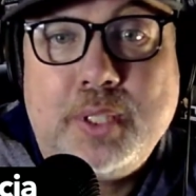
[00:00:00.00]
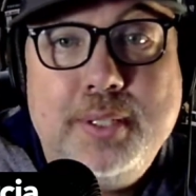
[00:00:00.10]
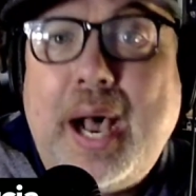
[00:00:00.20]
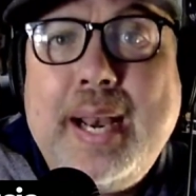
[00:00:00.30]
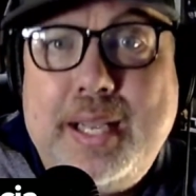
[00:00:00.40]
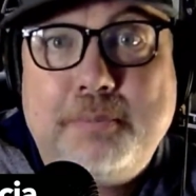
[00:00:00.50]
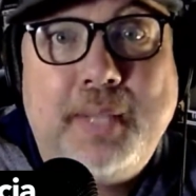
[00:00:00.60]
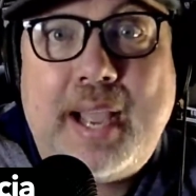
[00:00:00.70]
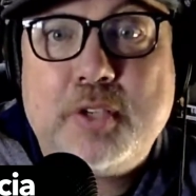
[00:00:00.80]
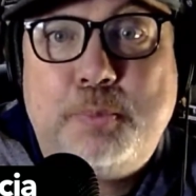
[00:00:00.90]
not in a
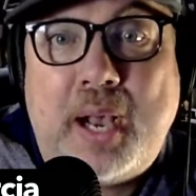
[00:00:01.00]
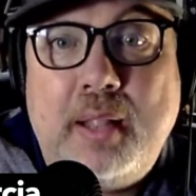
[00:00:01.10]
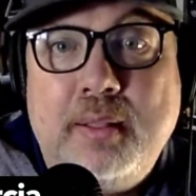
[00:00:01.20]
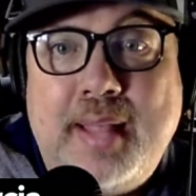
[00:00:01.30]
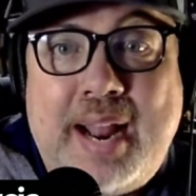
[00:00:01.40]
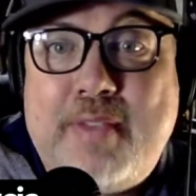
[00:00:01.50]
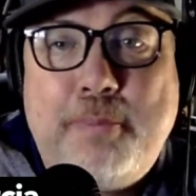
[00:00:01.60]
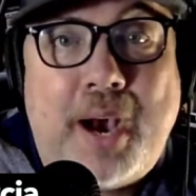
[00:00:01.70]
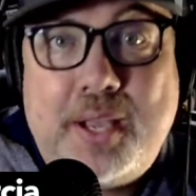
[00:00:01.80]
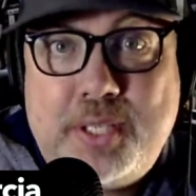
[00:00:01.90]
playoff spot that have a
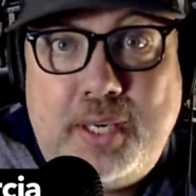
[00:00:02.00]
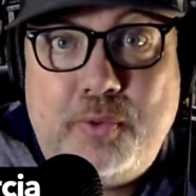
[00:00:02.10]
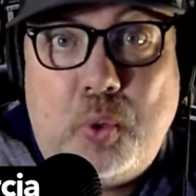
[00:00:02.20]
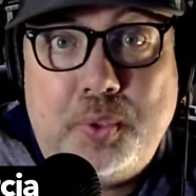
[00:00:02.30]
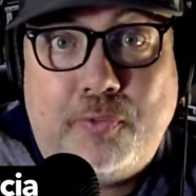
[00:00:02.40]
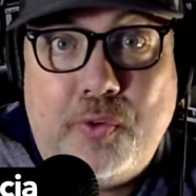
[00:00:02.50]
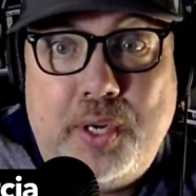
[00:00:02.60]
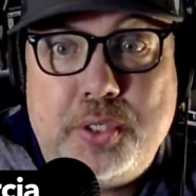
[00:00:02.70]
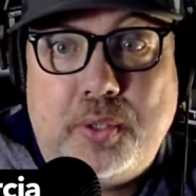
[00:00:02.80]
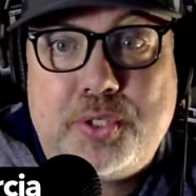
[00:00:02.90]
positive goal
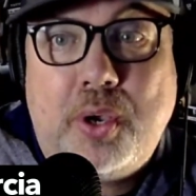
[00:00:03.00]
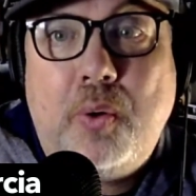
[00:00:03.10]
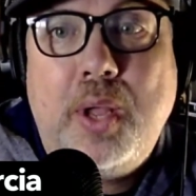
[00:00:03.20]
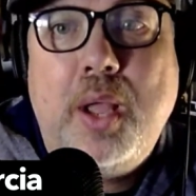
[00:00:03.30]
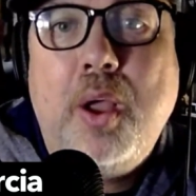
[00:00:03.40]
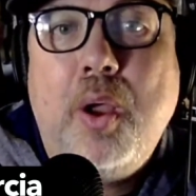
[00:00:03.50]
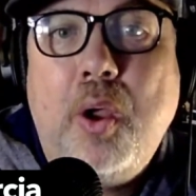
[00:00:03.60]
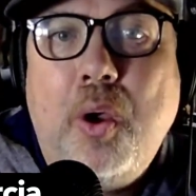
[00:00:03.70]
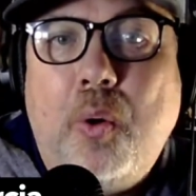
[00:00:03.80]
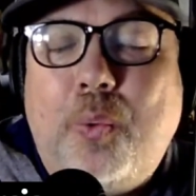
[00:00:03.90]
differential. So
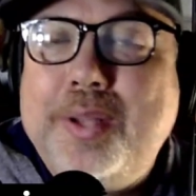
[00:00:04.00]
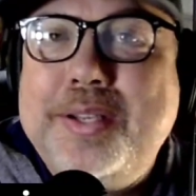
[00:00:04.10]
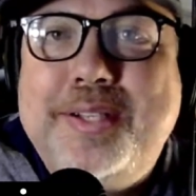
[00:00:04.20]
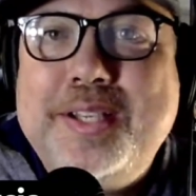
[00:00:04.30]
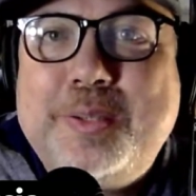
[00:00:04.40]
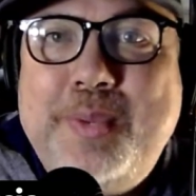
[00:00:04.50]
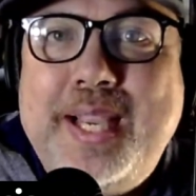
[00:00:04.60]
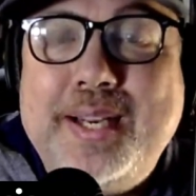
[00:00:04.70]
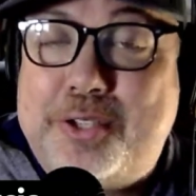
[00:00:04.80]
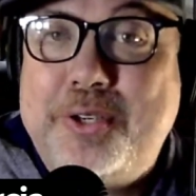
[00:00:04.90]
what does this
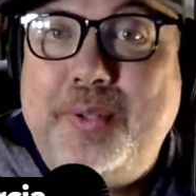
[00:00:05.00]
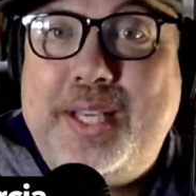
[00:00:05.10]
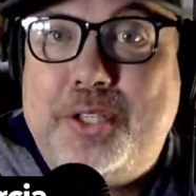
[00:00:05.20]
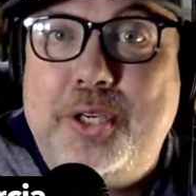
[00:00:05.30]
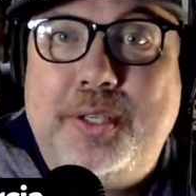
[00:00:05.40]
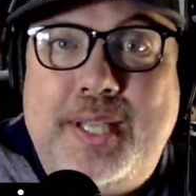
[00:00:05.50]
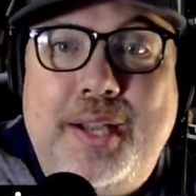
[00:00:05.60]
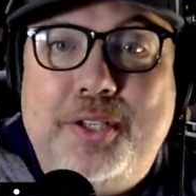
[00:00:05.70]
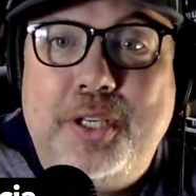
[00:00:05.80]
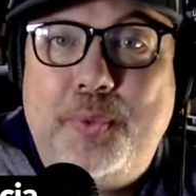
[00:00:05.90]
mean? It certainly gets your
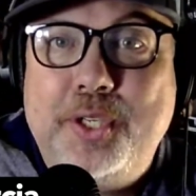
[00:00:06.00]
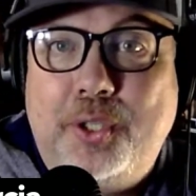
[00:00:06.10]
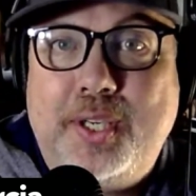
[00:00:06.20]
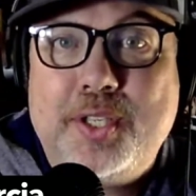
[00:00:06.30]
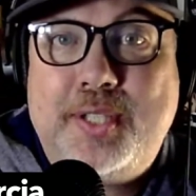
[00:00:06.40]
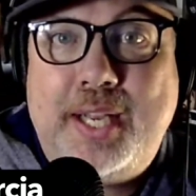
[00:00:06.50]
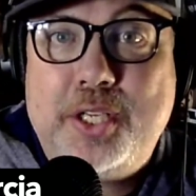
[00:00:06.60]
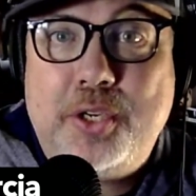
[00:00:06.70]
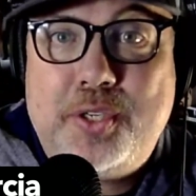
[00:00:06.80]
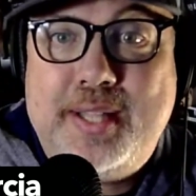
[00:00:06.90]
attention when you look at the
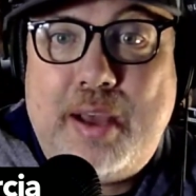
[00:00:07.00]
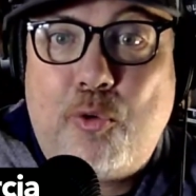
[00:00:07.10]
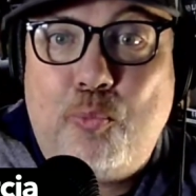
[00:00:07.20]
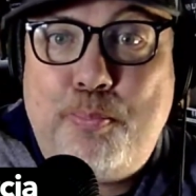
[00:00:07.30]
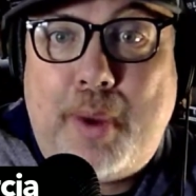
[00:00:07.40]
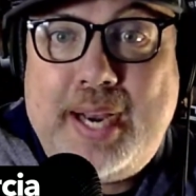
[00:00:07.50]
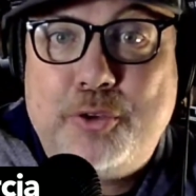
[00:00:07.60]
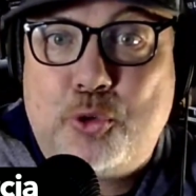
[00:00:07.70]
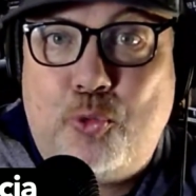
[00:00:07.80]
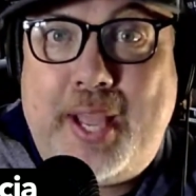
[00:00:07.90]
standings and you see that
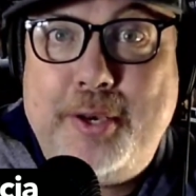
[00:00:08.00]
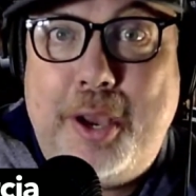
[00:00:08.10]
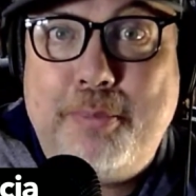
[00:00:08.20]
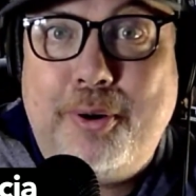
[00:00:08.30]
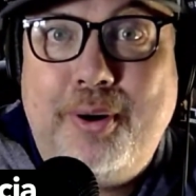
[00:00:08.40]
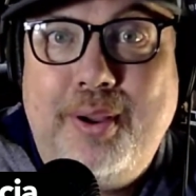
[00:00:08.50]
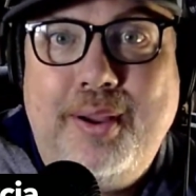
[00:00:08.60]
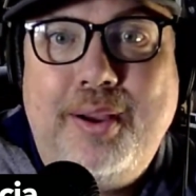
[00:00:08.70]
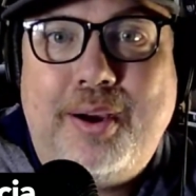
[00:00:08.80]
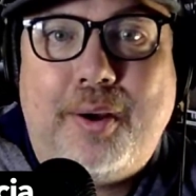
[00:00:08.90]
minus red number
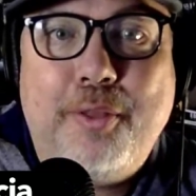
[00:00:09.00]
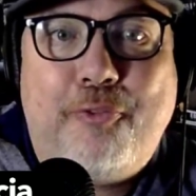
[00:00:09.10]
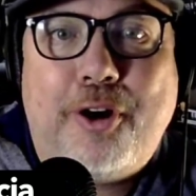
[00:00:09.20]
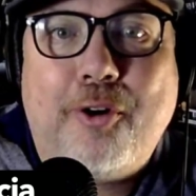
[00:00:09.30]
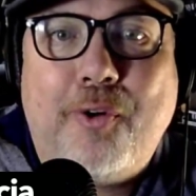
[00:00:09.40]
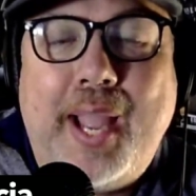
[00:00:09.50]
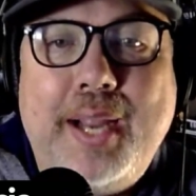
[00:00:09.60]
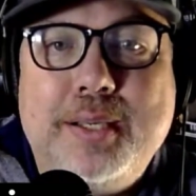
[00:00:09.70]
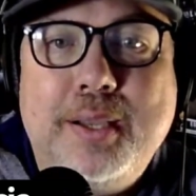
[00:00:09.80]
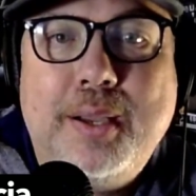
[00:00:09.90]
on the far
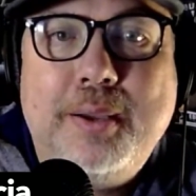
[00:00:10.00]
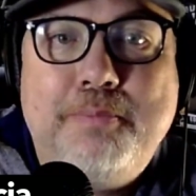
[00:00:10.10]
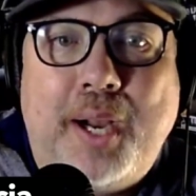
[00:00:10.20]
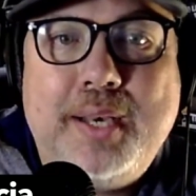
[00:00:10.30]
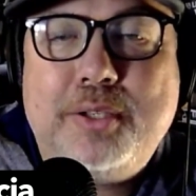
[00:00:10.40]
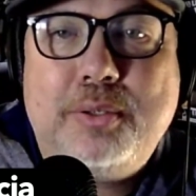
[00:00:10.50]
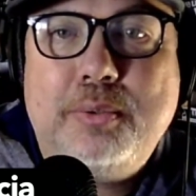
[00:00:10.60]
right. But